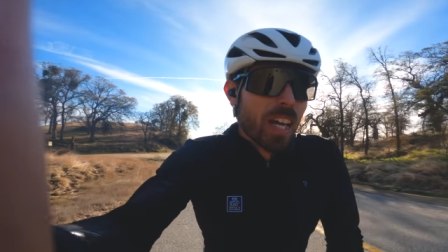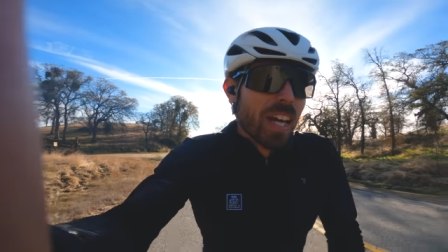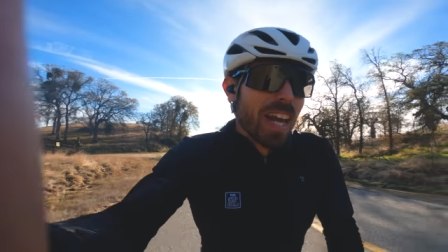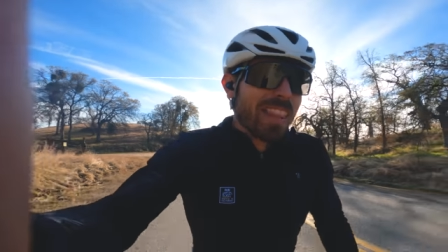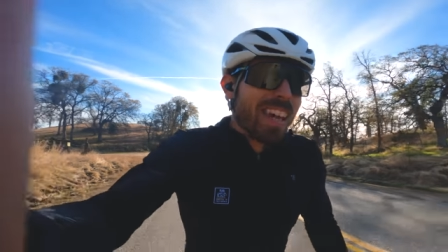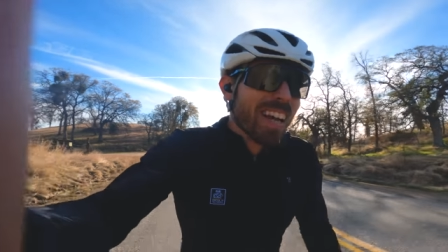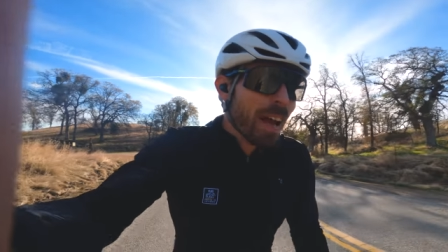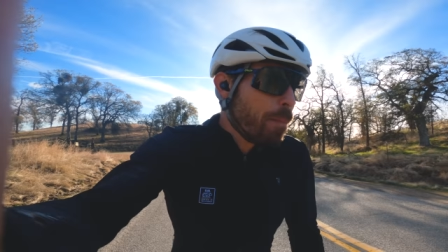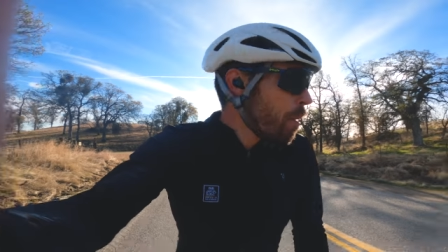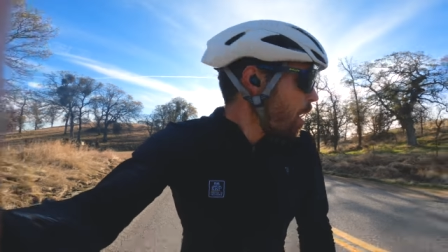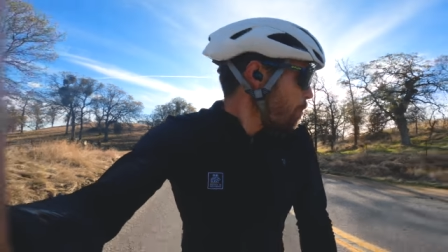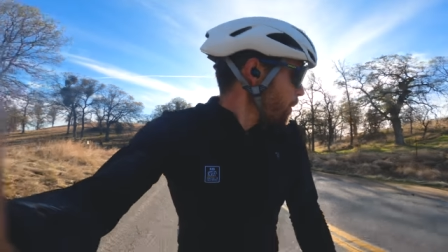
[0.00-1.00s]
good. I think I
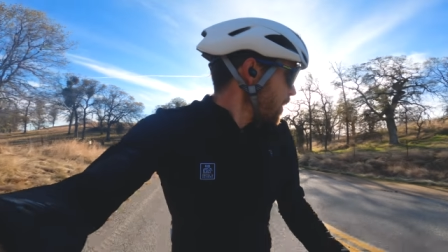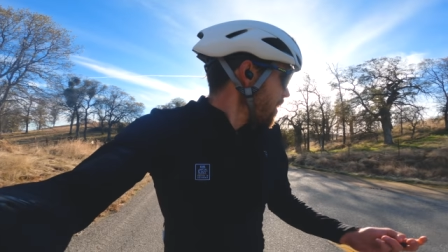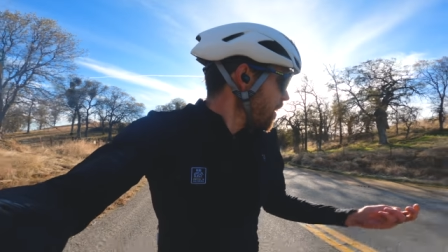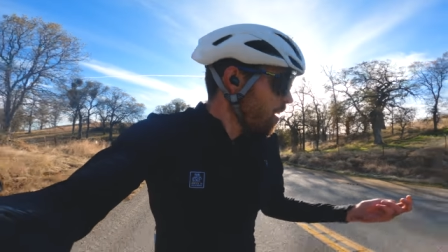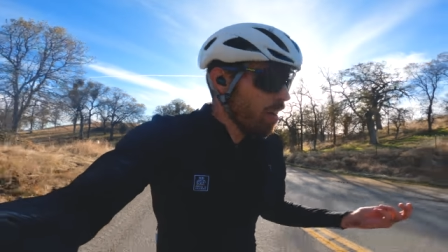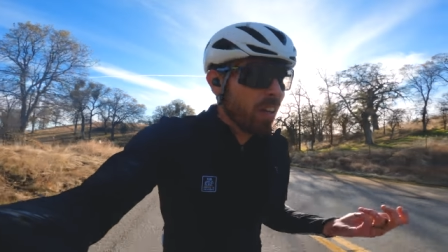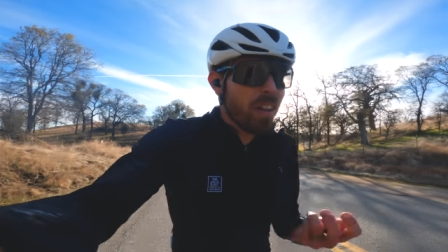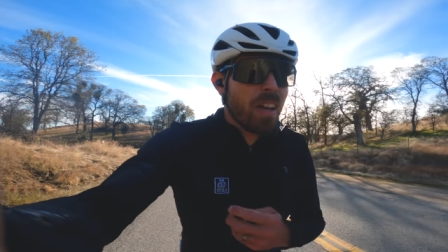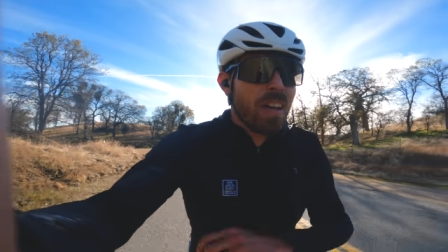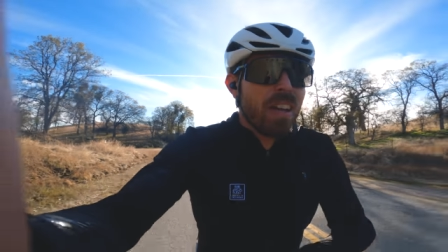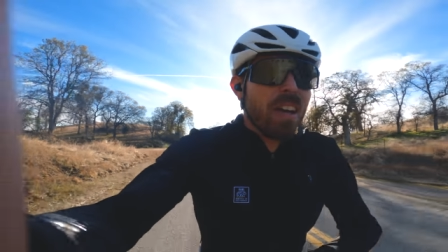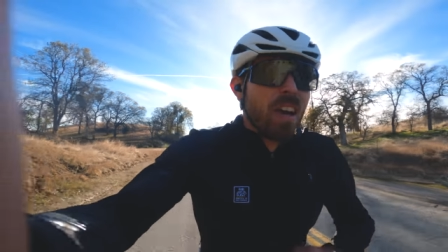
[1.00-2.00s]
probably,
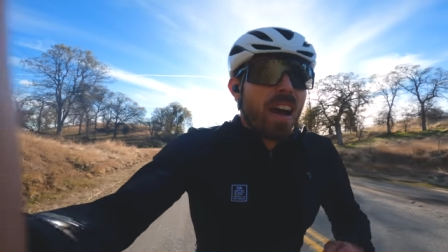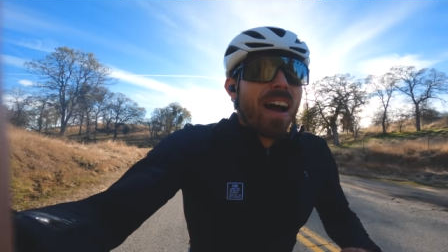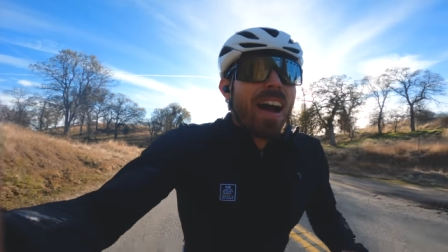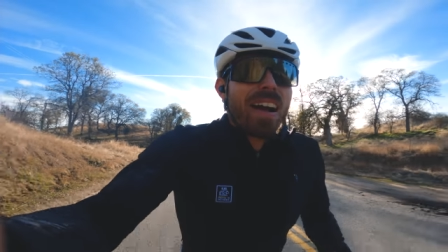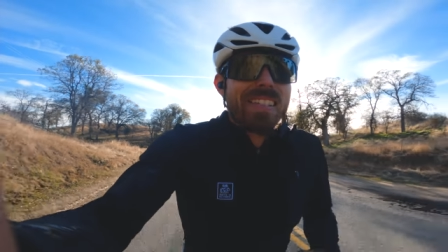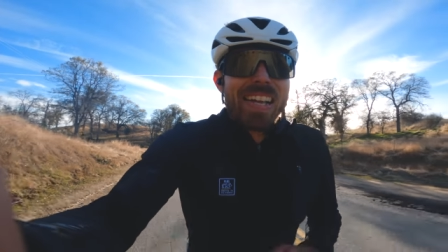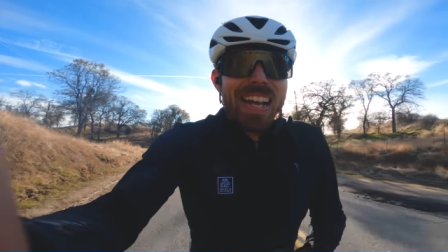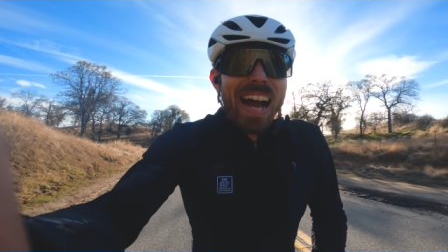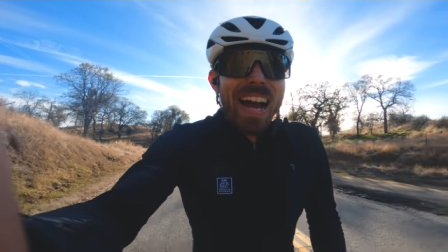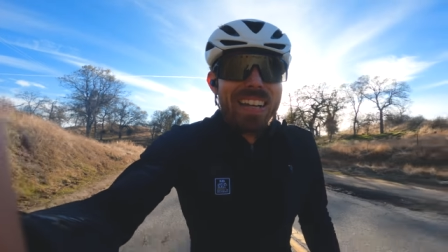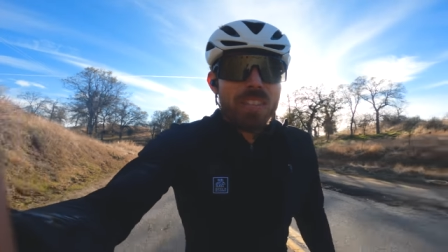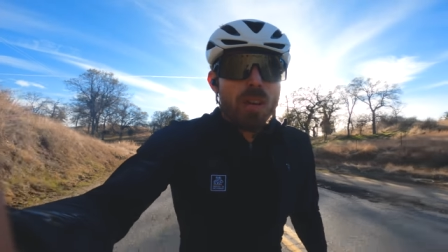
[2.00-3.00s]
I was like
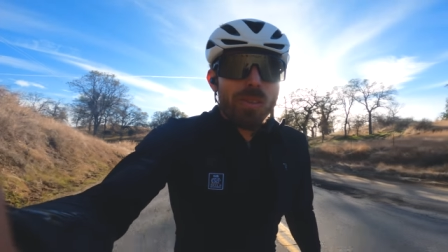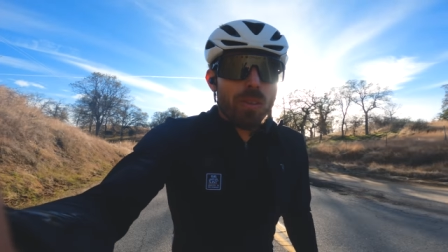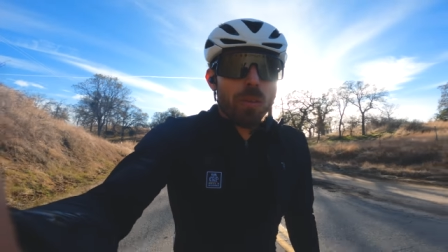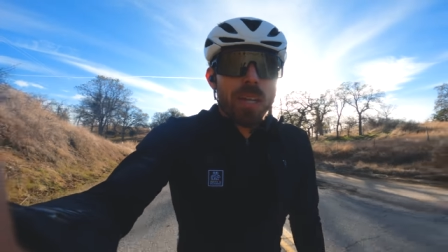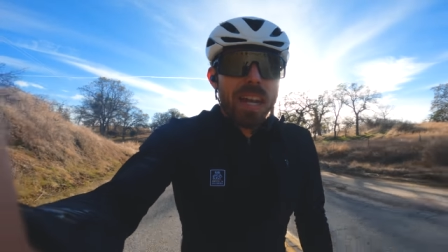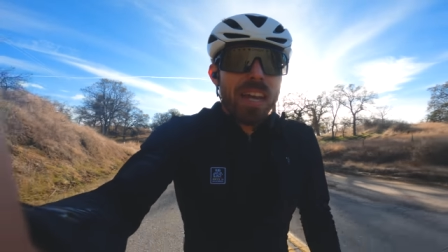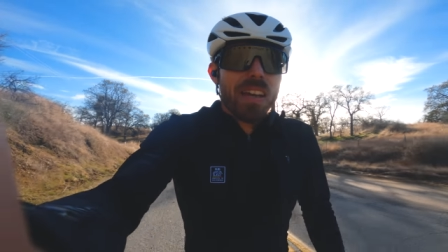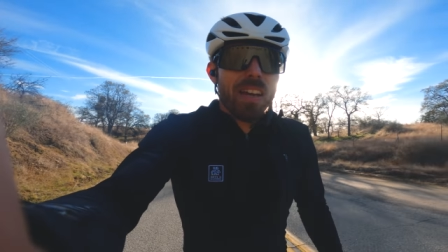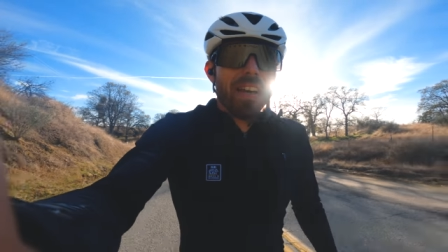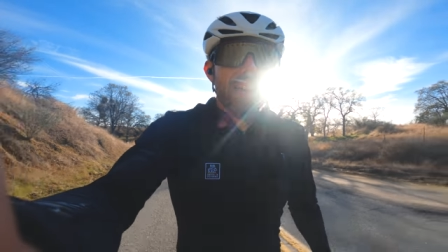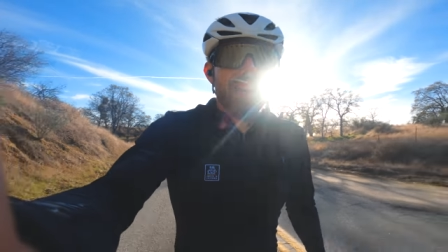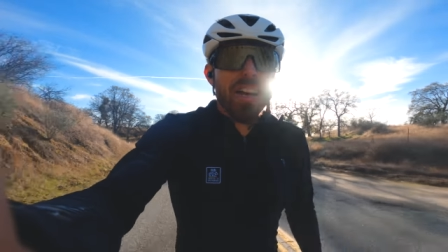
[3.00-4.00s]
high zone three
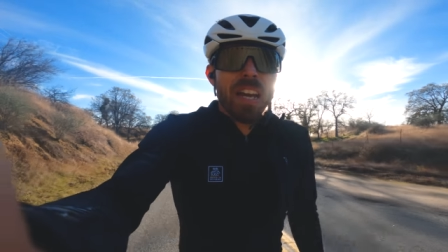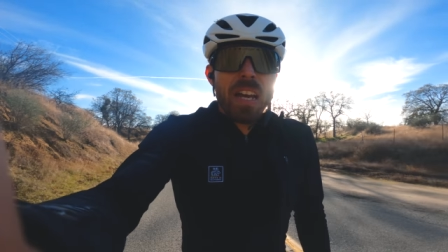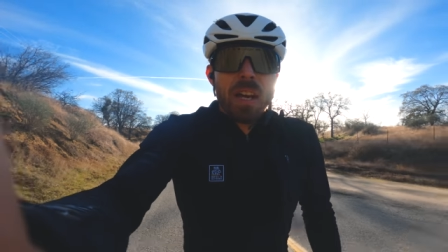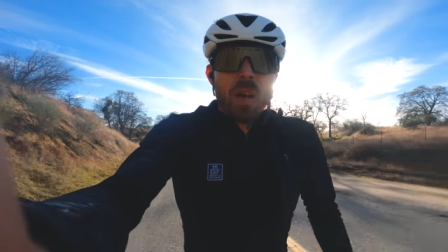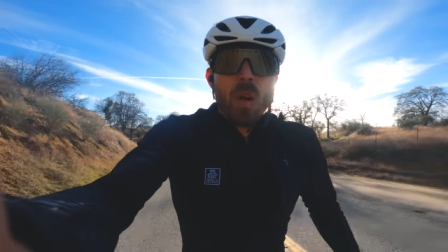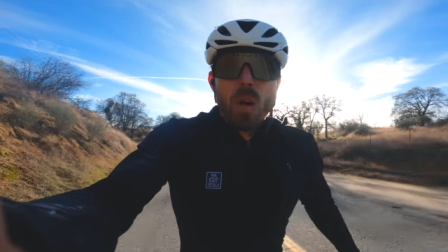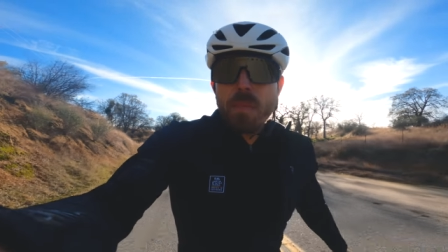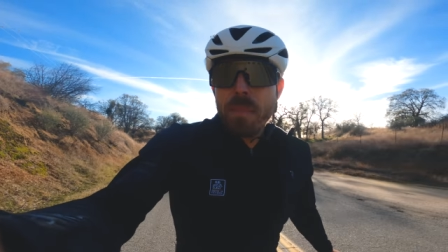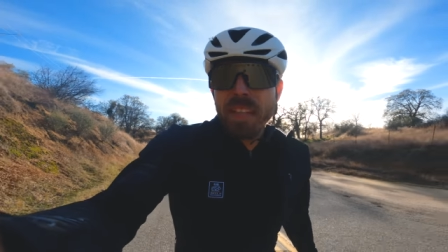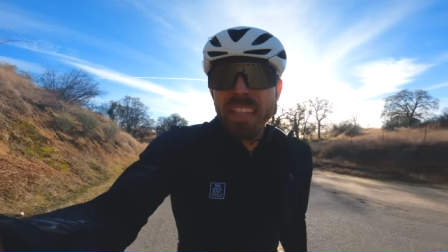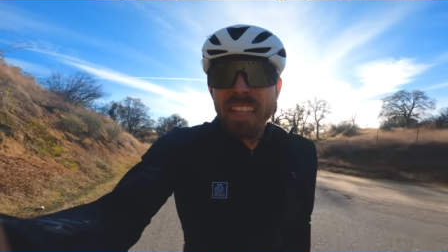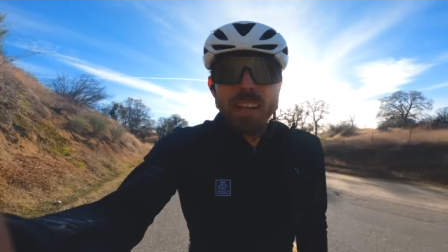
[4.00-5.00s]
with
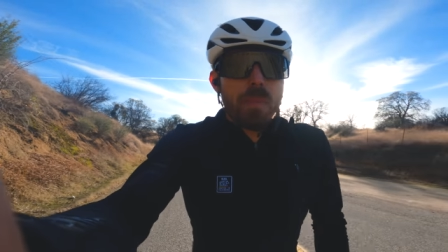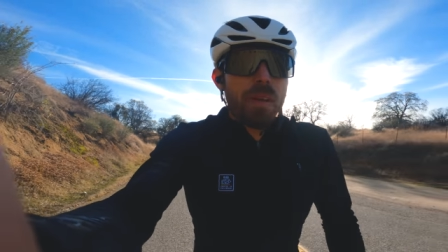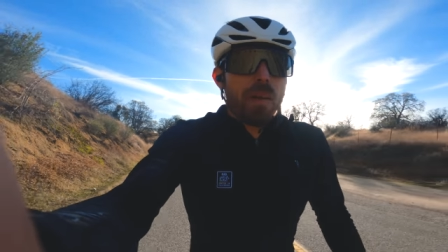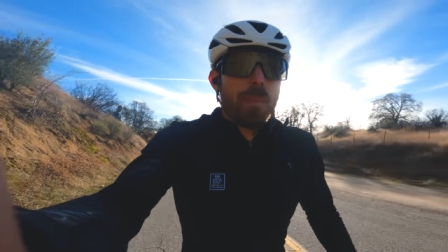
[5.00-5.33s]
maybe a little bit